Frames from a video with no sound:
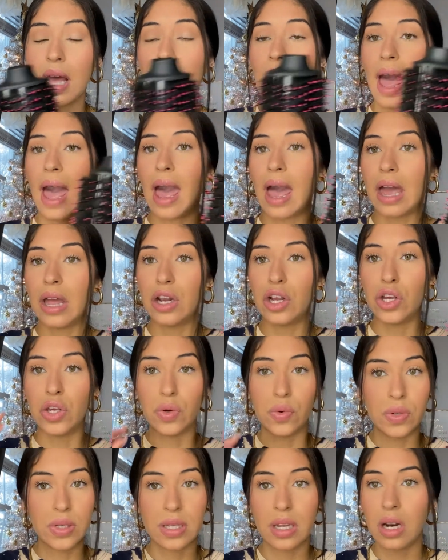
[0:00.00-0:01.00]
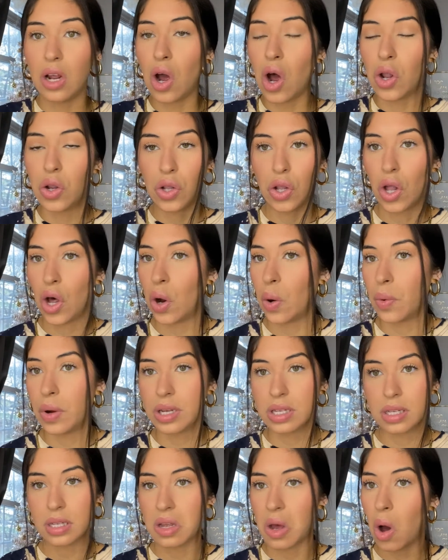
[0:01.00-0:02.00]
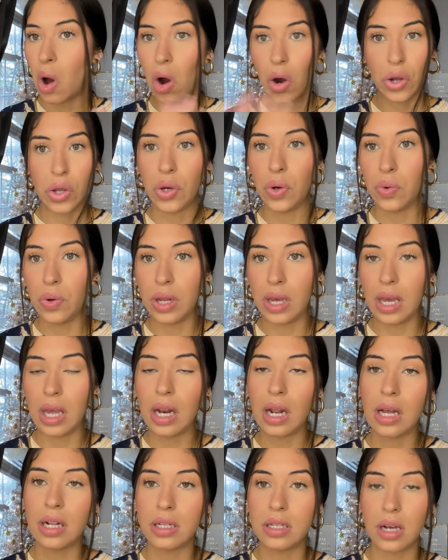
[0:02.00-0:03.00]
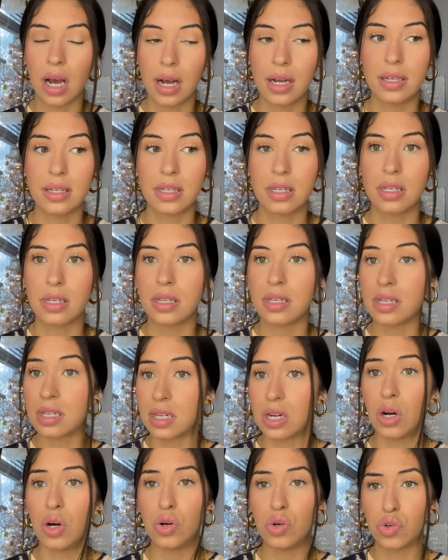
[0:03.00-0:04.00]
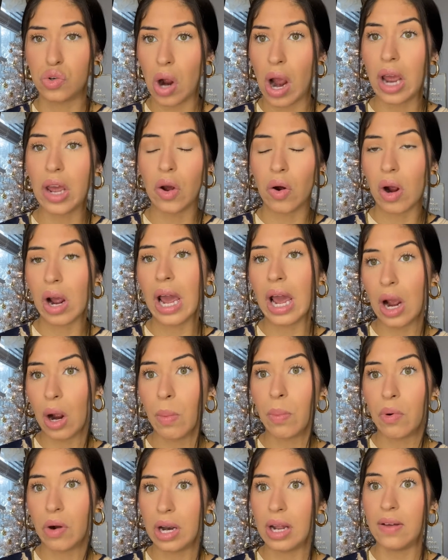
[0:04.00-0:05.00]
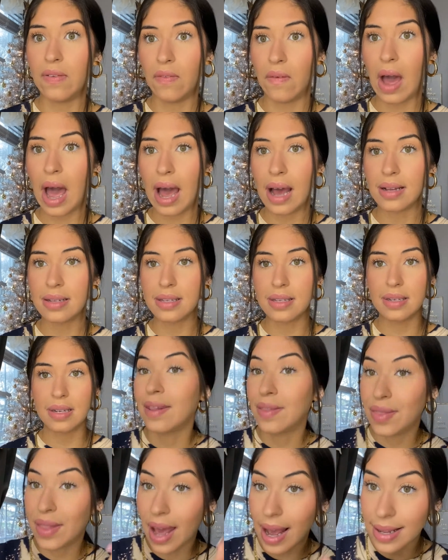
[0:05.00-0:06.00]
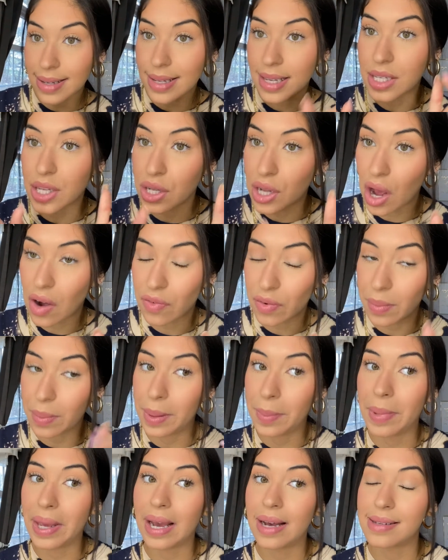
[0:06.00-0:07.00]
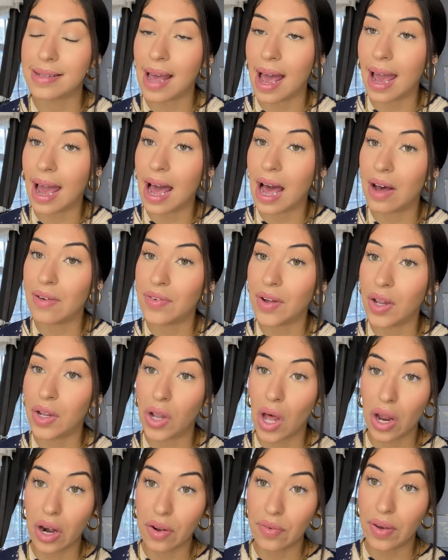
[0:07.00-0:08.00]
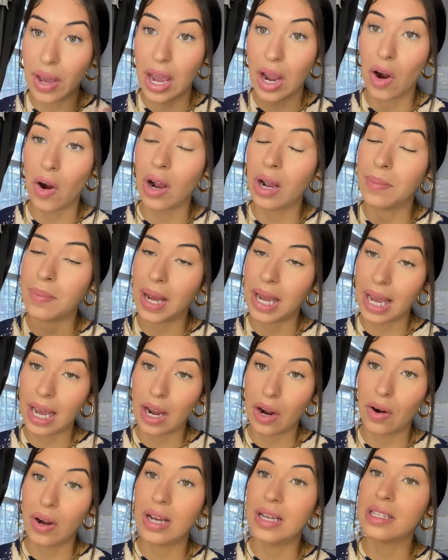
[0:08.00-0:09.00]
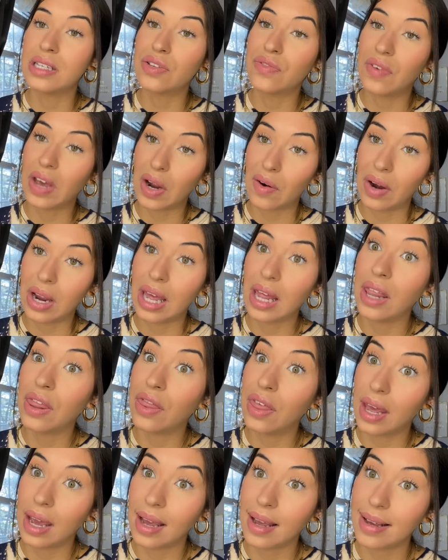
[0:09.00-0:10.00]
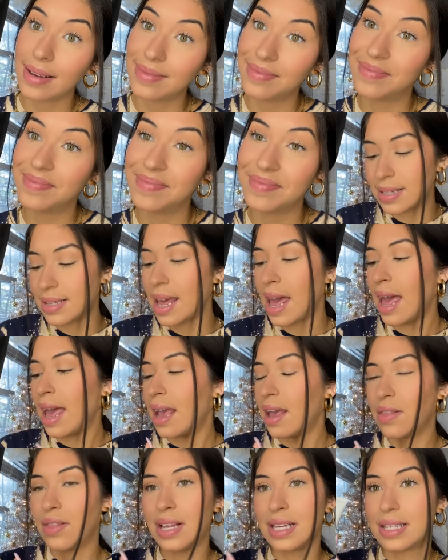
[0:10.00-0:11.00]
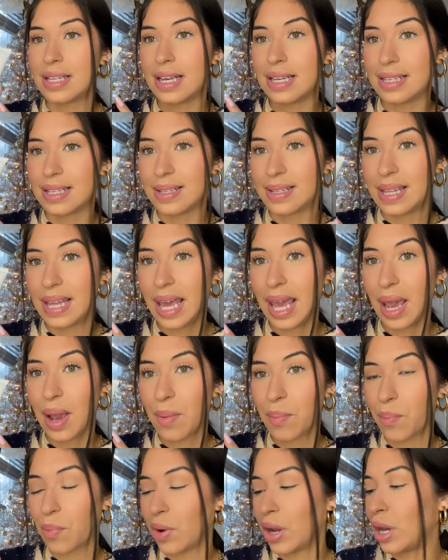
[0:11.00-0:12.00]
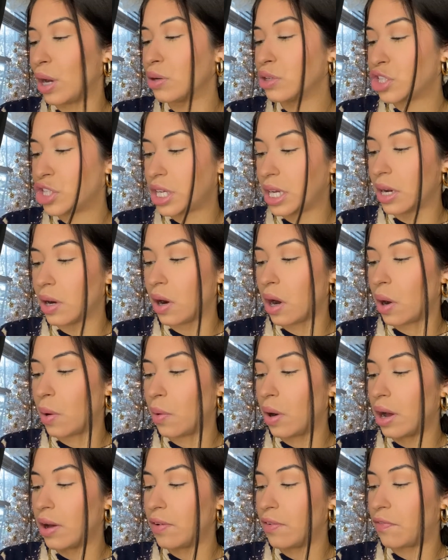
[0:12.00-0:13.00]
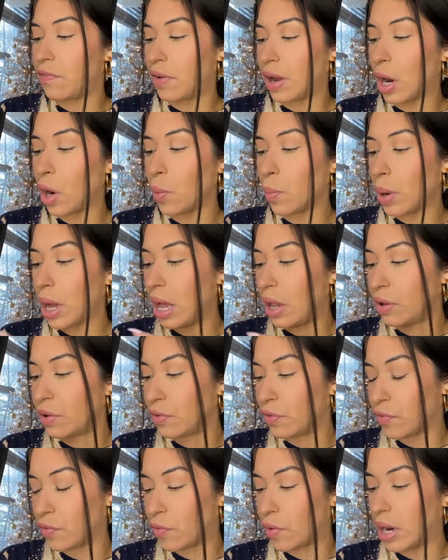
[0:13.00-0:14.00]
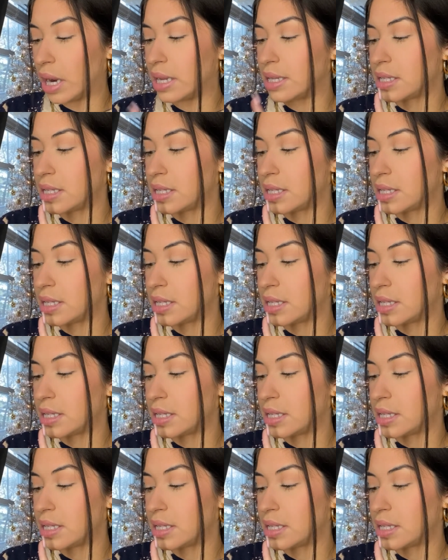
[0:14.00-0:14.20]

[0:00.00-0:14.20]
And using it on low is all you need. It does still dry your hair pretty fast. And that says a lot for me because I have a lot of hair and my hair is very thick. This is the Giorgio Farewell Frizz